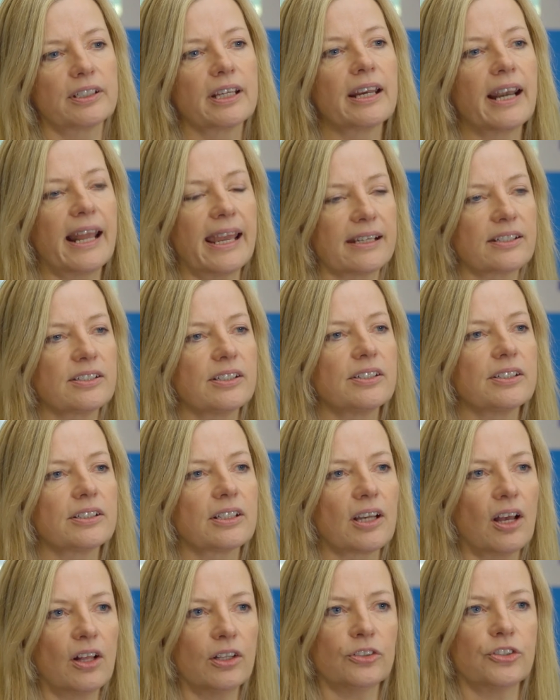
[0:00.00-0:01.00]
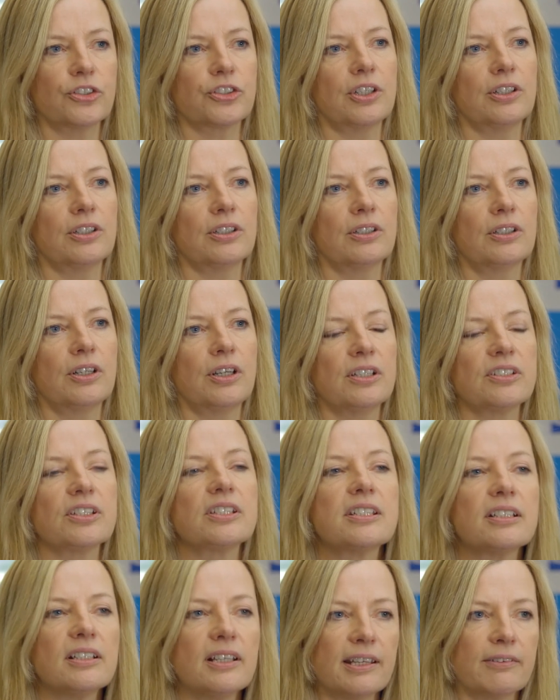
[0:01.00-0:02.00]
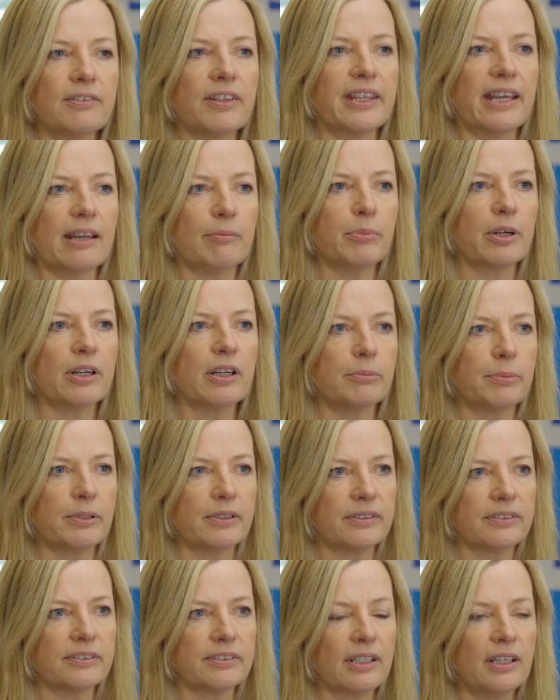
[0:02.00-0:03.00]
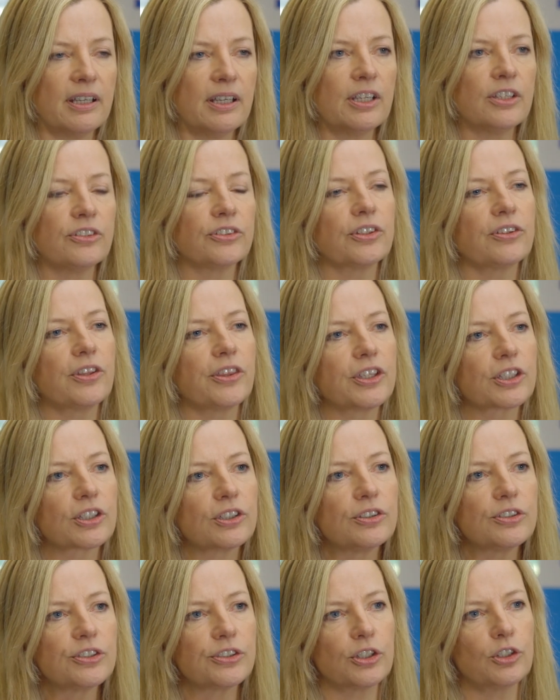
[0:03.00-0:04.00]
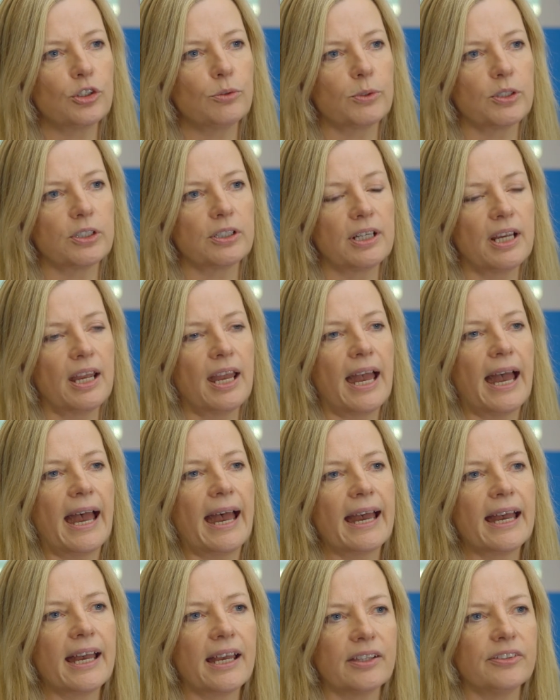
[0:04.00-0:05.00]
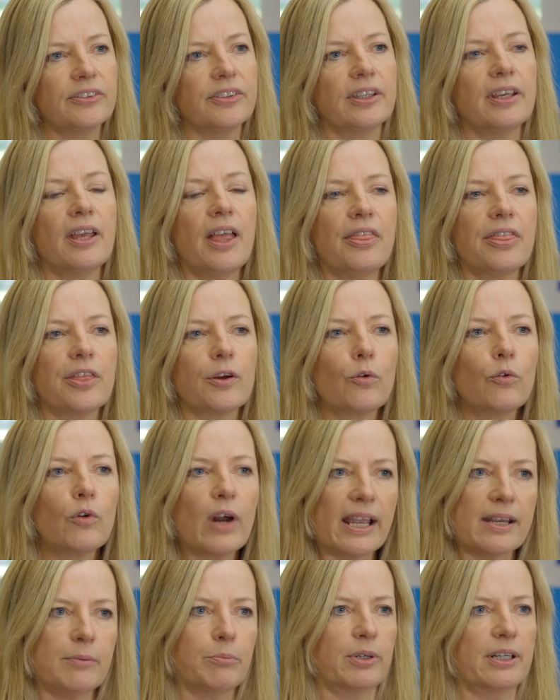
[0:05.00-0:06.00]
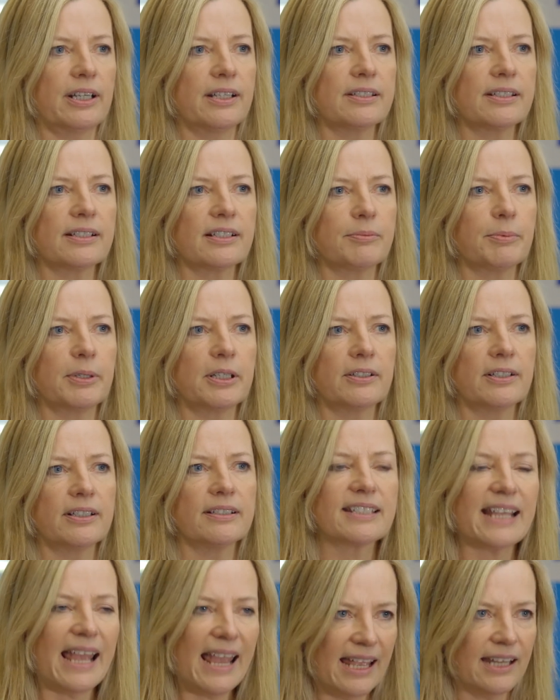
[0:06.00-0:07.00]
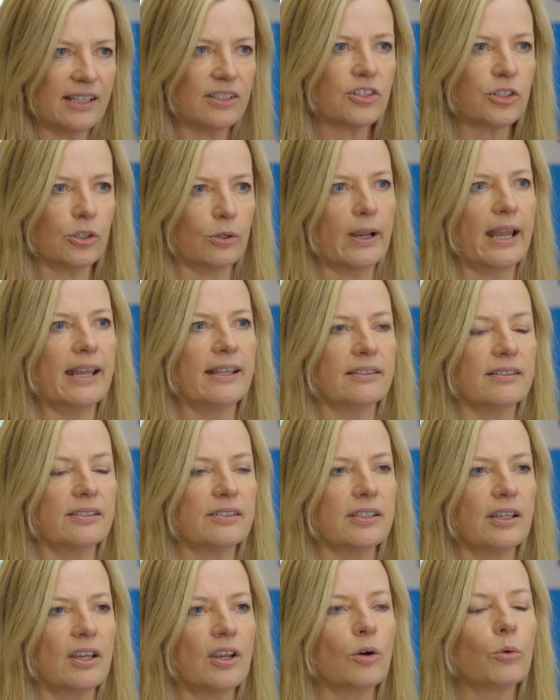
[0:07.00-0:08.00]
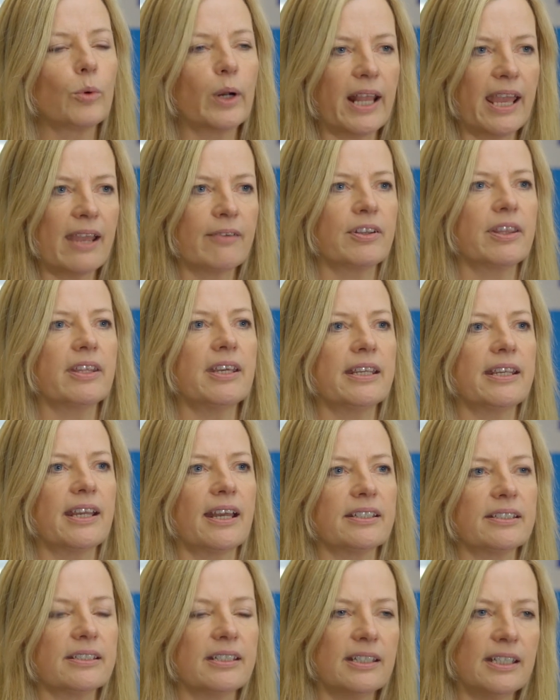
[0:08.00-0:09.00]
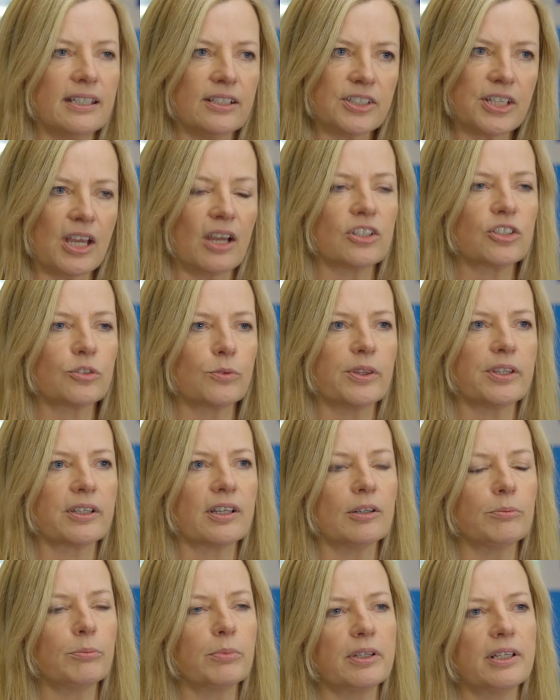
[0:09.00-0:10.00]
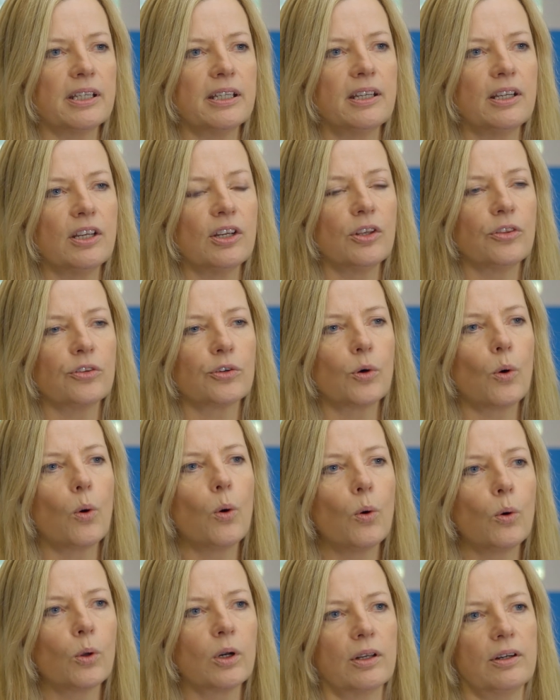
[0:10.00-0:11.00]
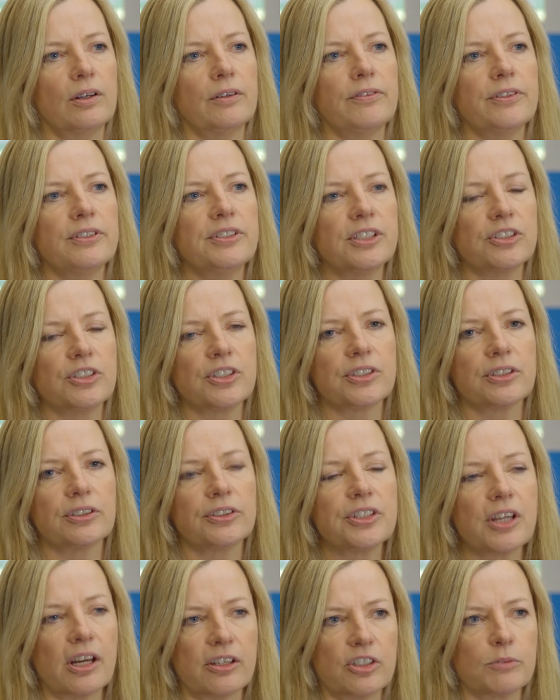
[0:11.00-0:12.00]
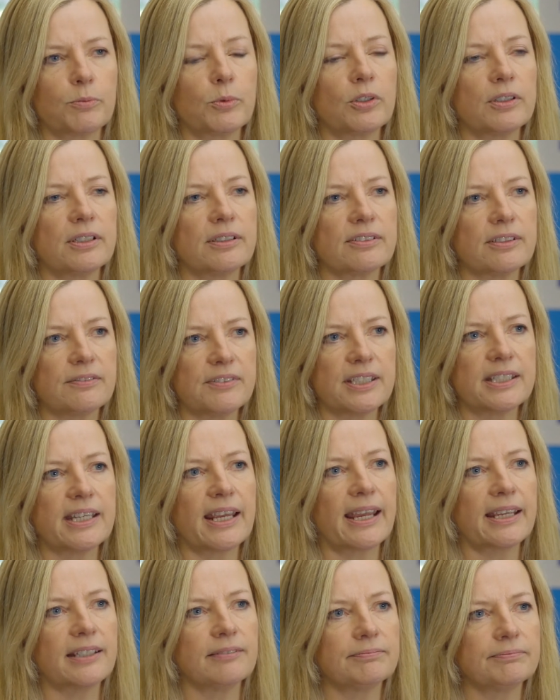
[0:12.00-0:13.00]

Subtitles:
connected culture to deliver that purpose so that the consumer has the right brand experience end to end whenever they get in touch with the company through all of the digital touch points of today.